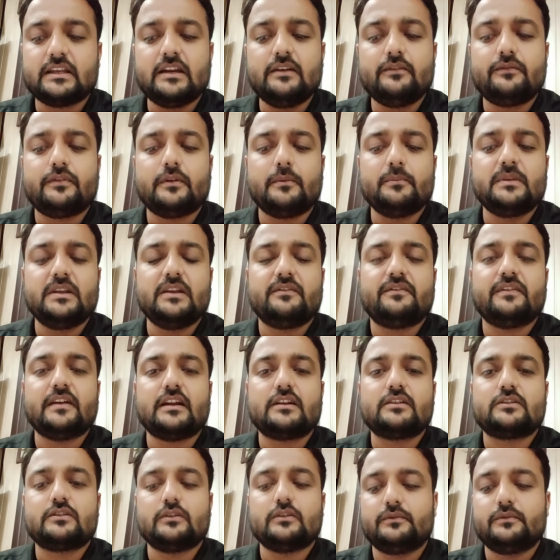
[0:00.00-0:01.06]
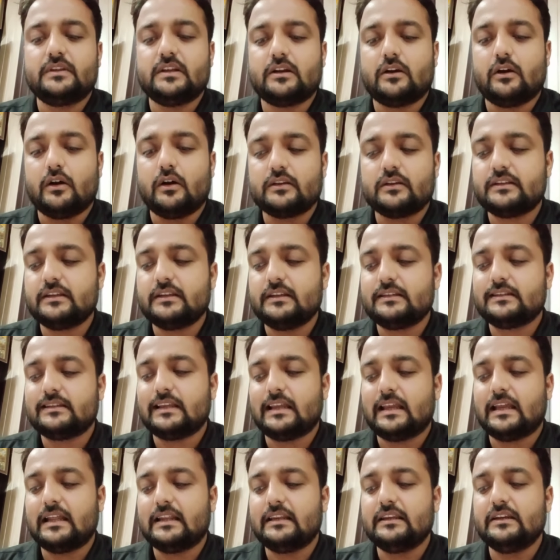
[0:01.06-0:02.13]
from the effects of the causes,
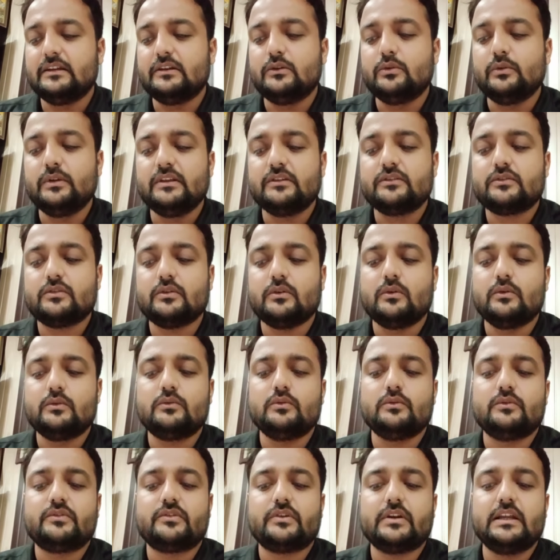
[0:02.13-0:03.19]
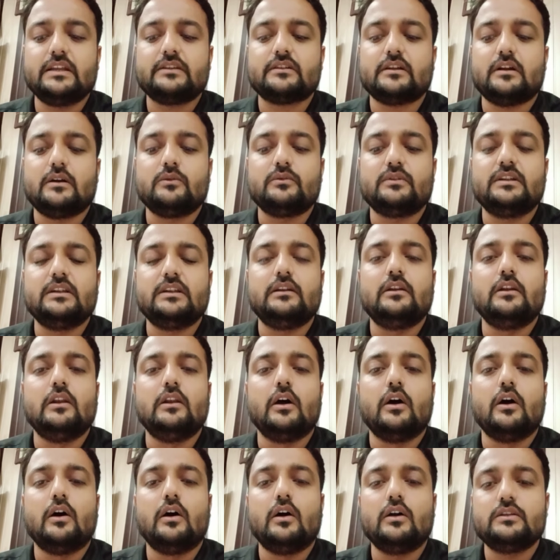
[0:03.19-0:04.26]
and in doing so to trace out the
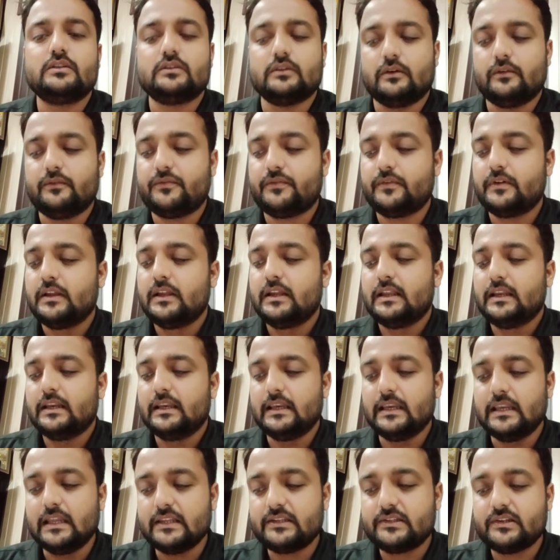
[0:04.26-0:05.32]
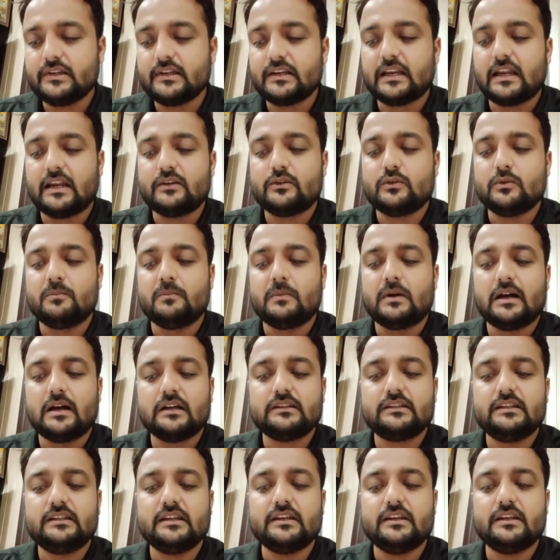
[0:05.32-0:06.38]
laws of nature and to mark
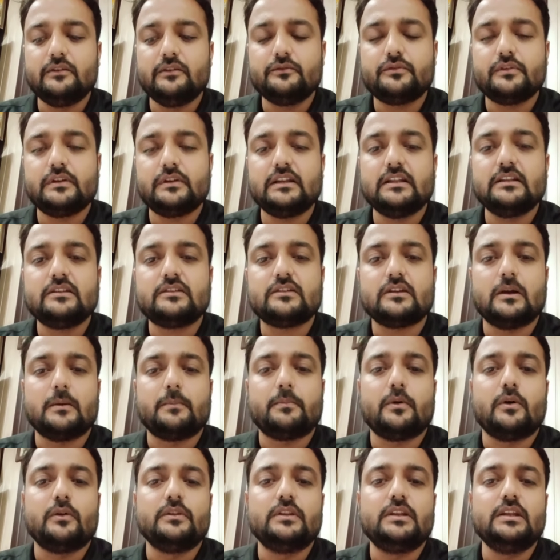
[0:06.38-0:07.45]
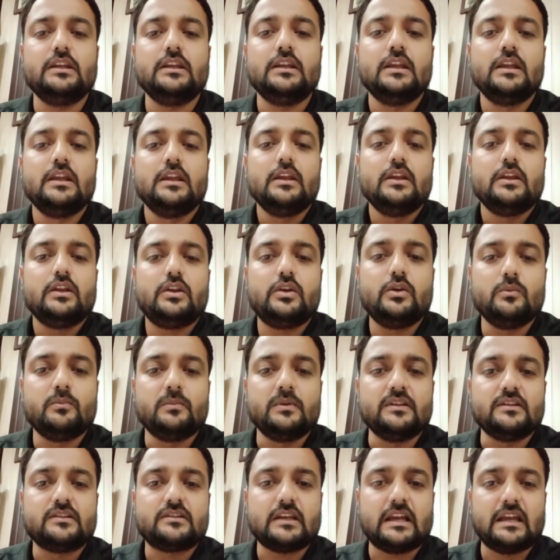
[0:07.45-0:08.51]
their influence upon the
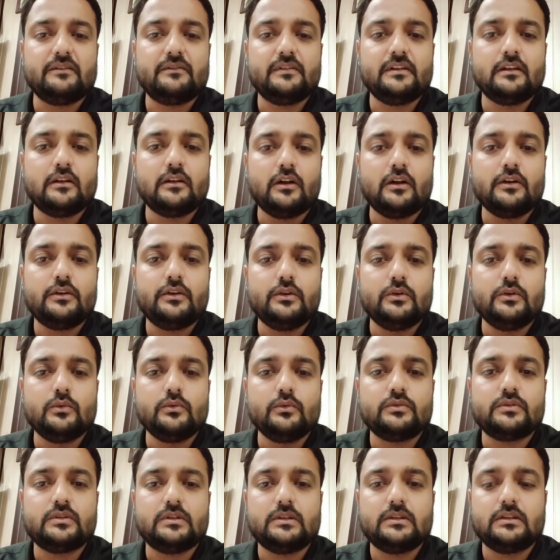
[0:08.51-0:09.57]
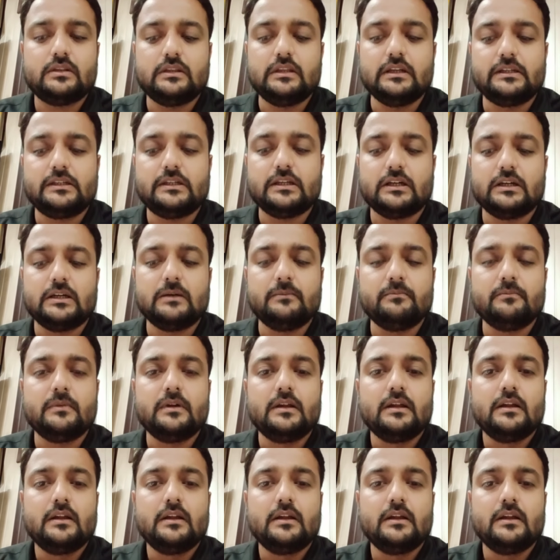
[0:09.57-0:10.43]
humans. I will not use the term